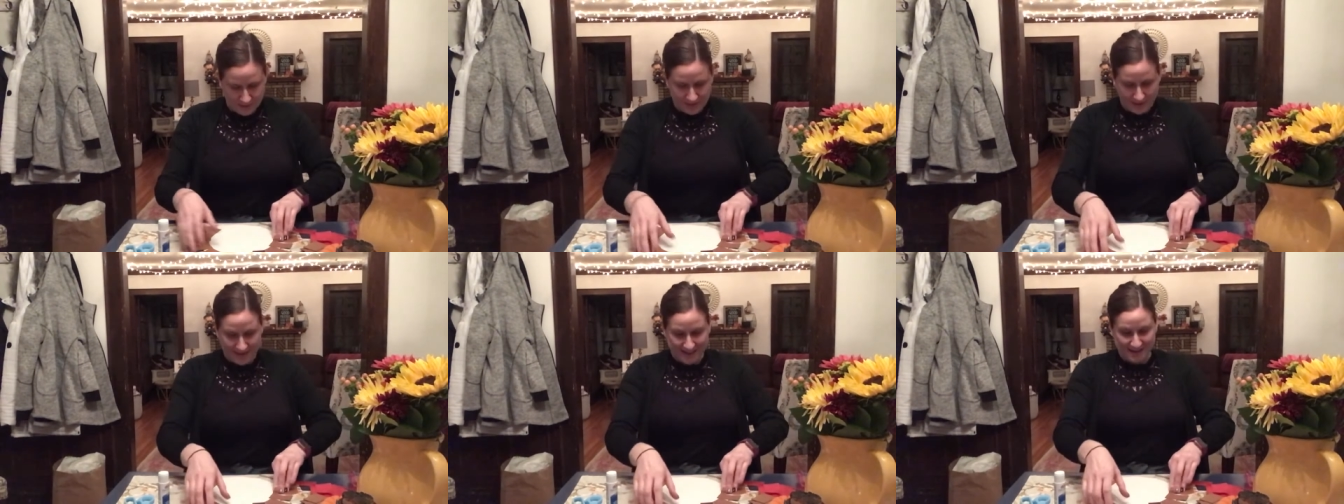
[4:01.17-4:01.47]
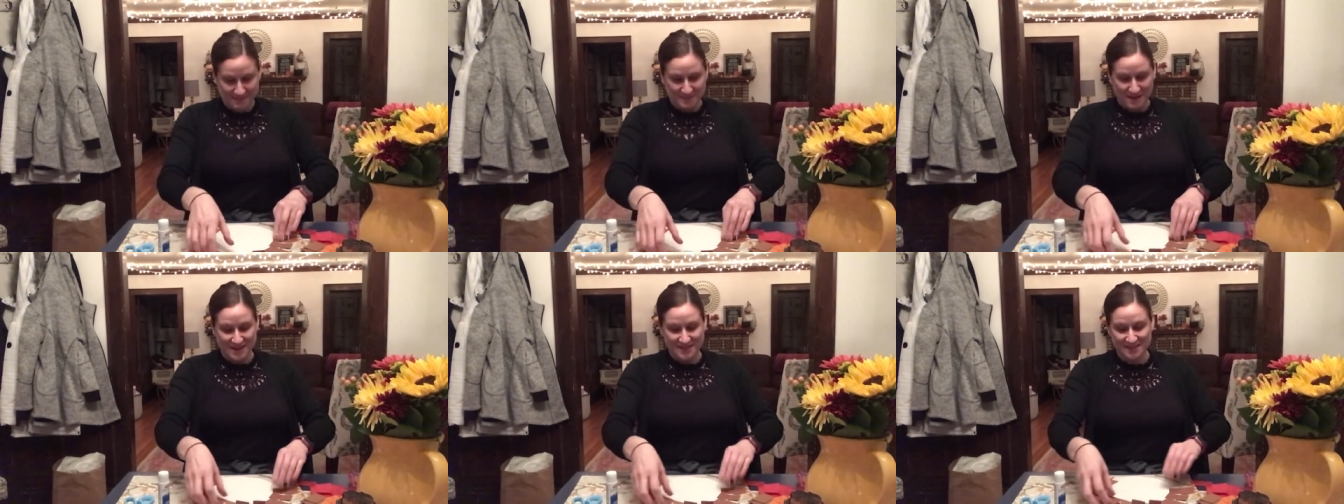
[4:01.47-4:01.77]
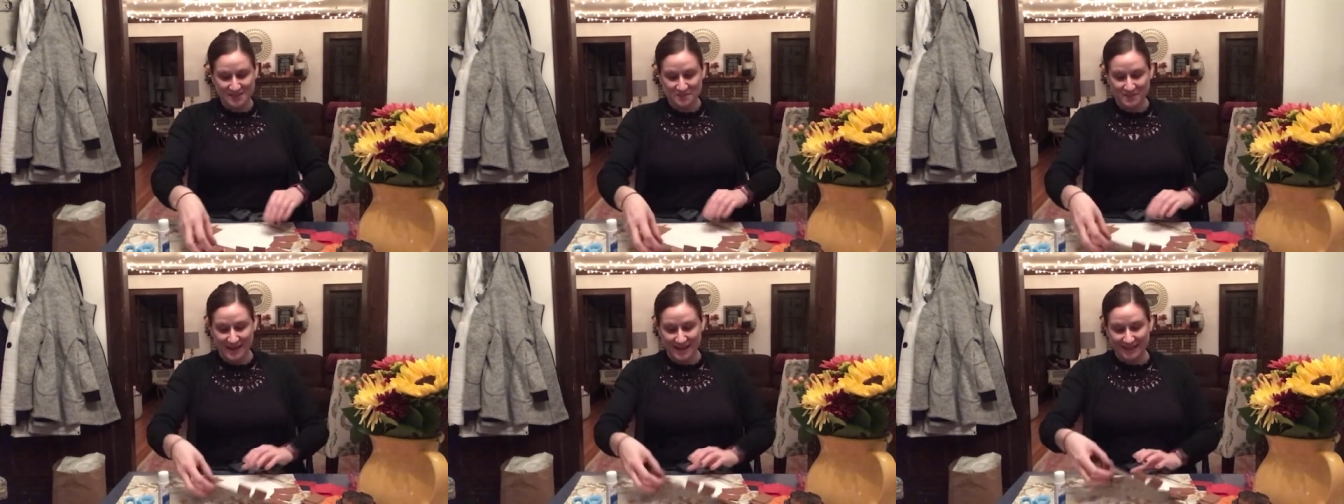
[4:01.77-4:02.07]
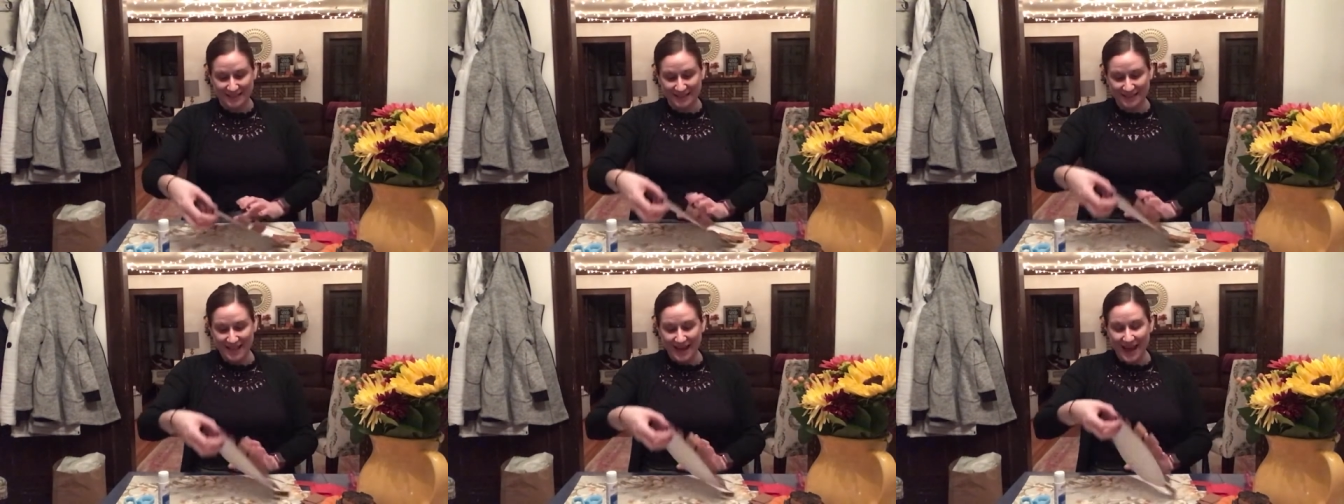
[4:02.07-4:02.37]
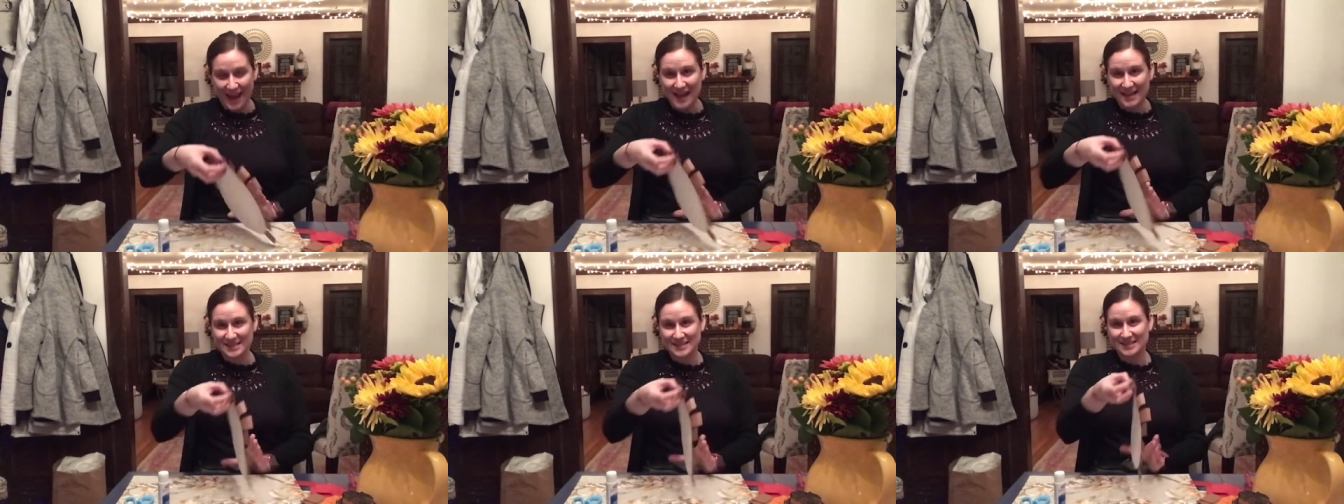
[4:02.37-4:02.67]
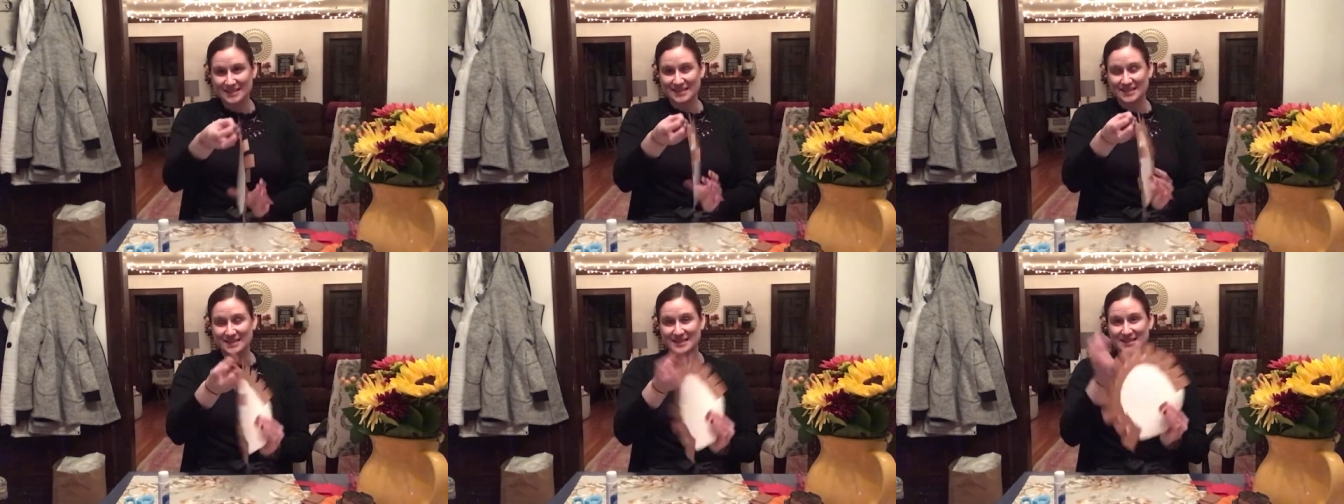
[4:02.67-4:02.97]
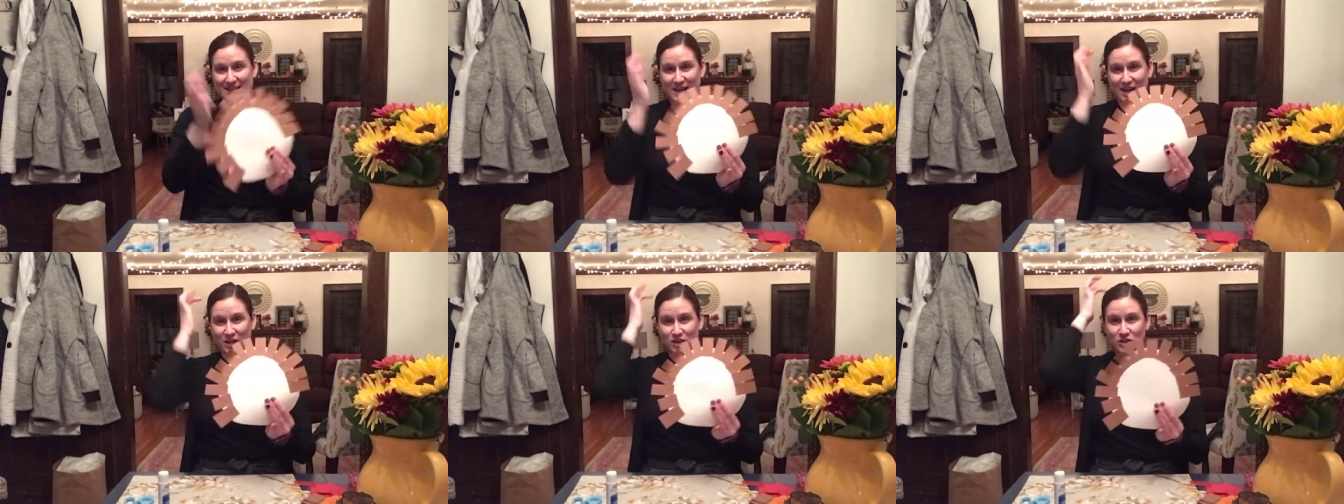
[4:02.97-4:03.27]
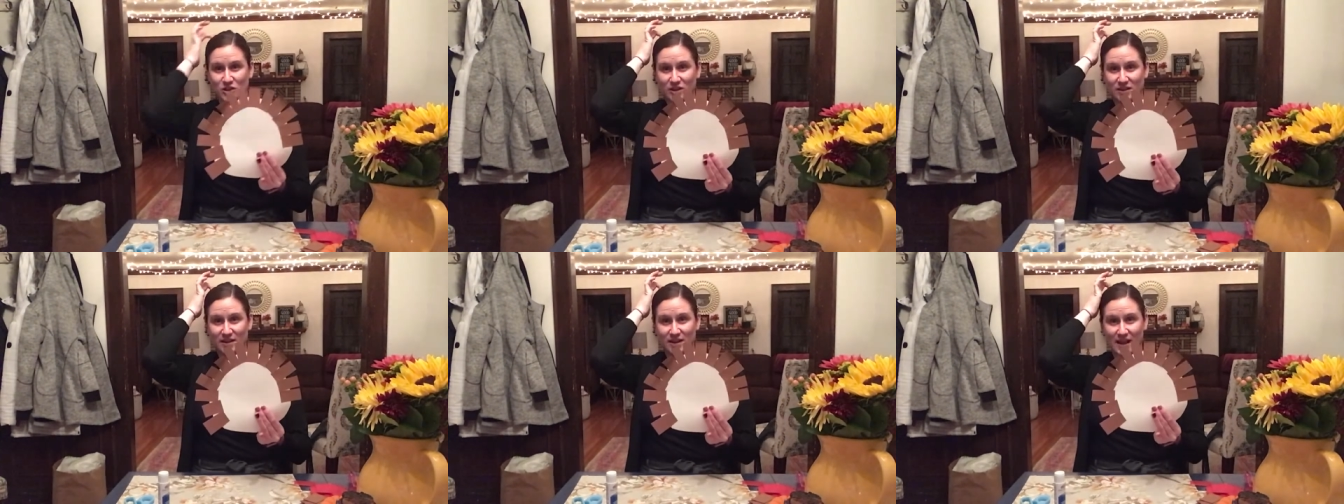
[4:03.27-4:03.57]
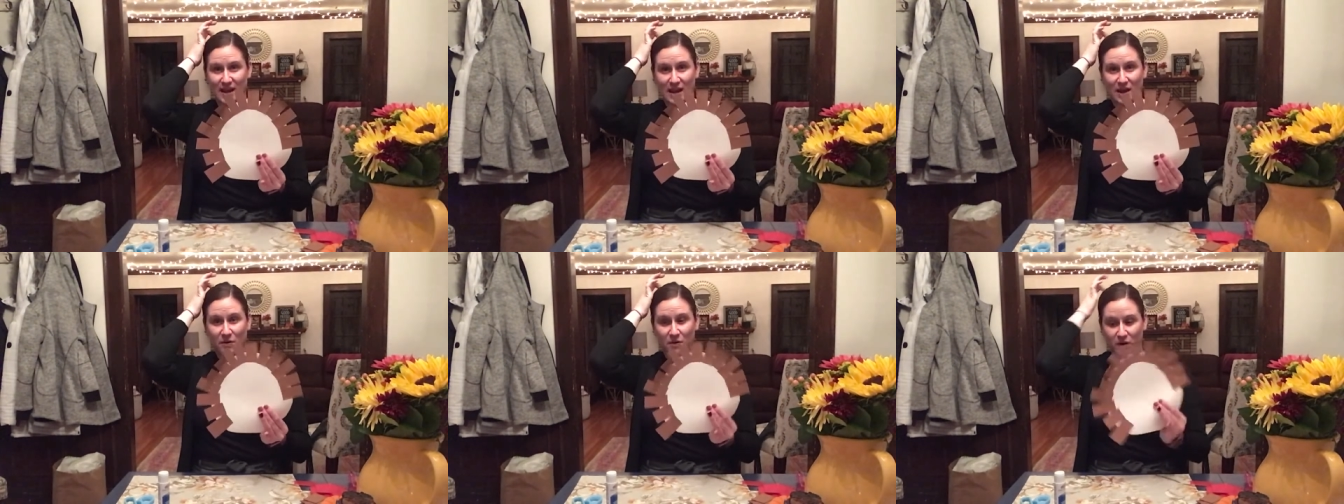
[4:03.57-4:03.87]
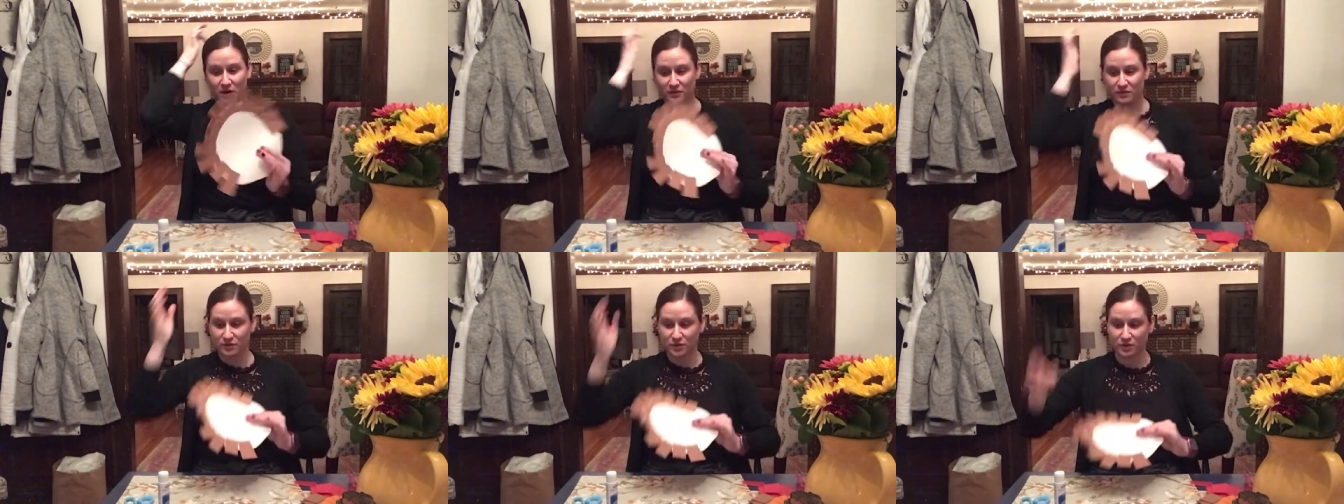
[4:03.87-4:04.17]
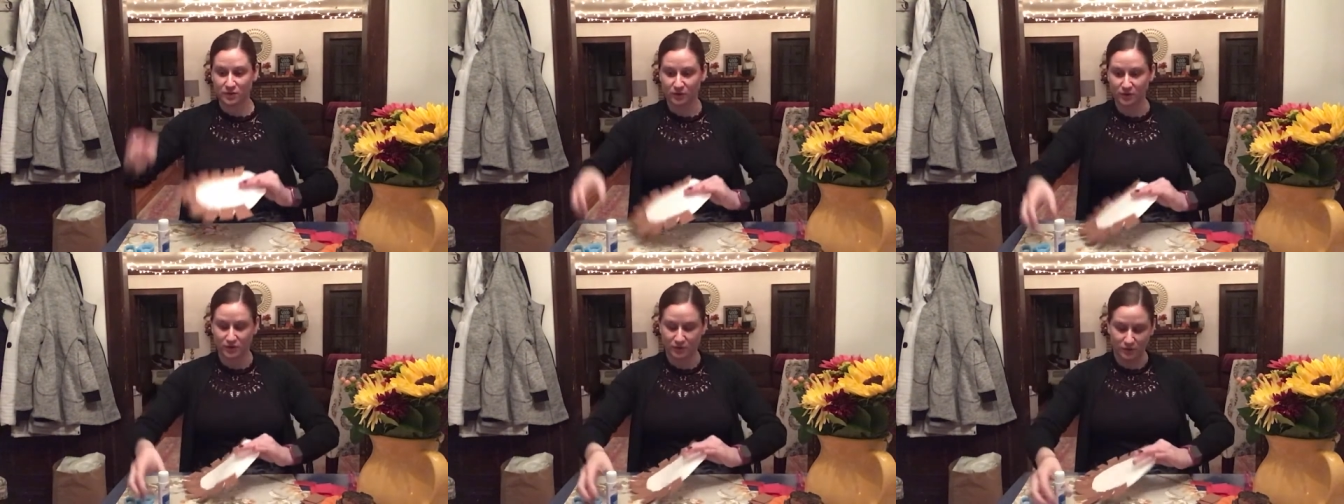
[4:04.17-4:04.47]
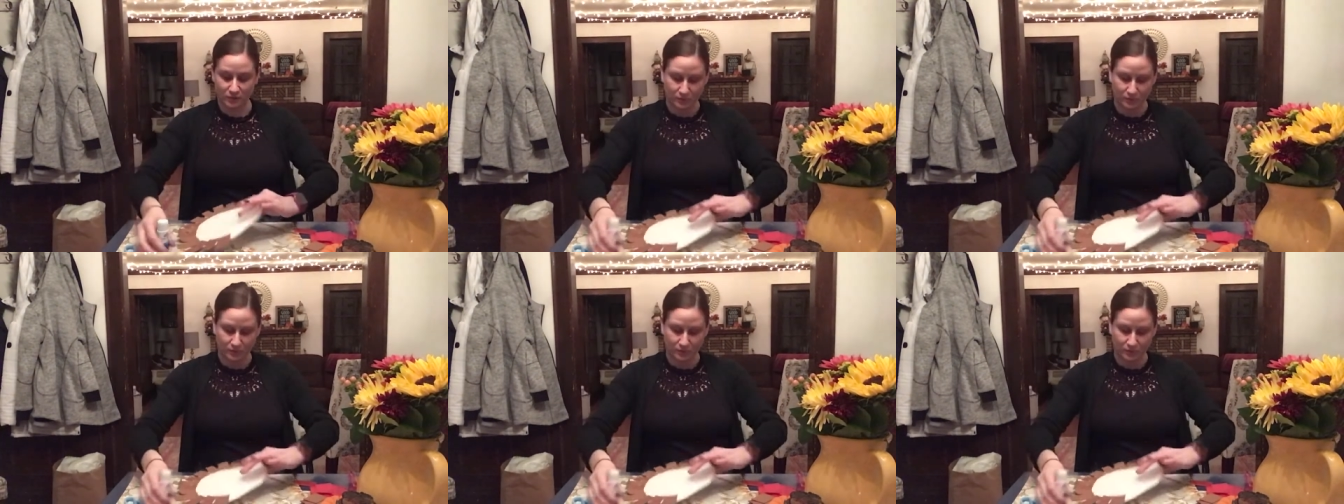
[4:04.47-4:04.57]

And I'm on to my last section now of glue.